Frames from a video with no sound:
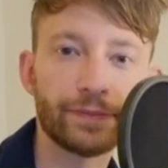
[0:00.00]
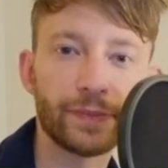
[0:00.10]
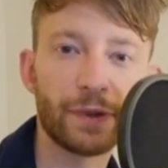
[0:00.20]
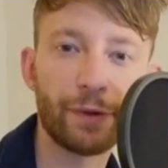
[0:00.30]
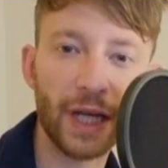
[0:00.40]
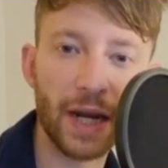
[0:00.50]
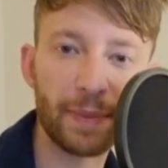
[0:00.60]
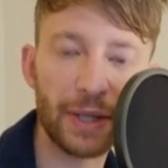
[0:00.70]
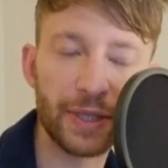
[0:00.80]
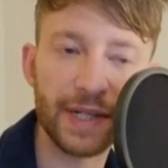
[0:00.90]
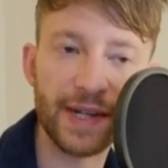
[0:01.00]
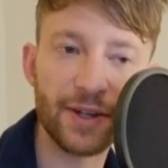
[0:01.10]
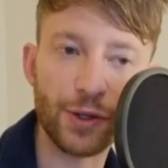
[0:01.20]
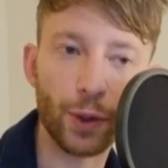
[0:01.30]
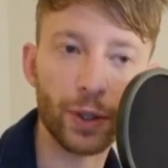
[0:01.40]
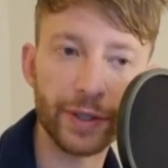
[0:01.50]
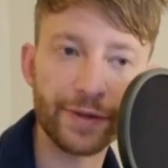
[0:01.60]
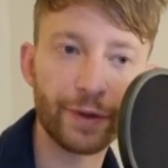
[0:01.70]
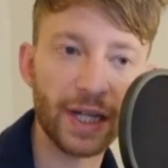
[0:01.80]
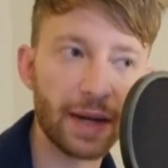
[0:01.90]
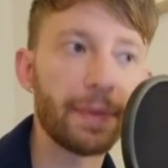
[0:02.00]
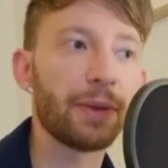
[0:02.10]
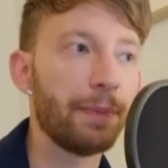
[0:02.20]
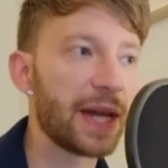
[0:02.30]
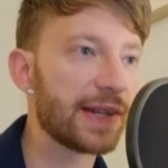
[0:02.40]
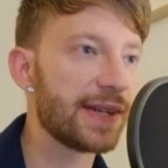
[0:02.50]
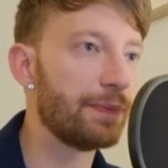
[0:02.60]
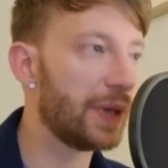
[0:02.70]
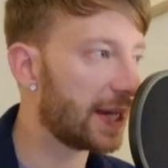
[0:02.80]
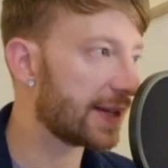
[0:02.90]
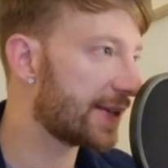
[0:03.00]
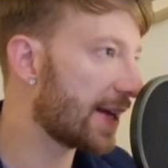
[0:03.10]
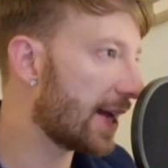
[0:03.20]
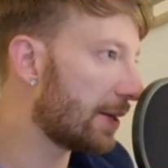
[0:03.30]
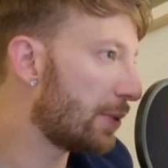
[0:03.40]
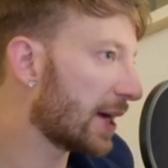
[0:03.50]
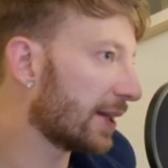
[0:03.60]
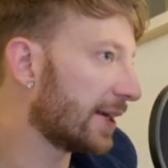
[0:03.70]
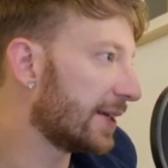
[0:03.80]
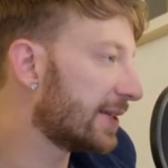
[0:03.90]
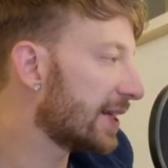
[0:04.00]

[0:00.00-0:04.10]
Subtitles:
Forget about the essential oils, forget about medicine because it's highly regulated.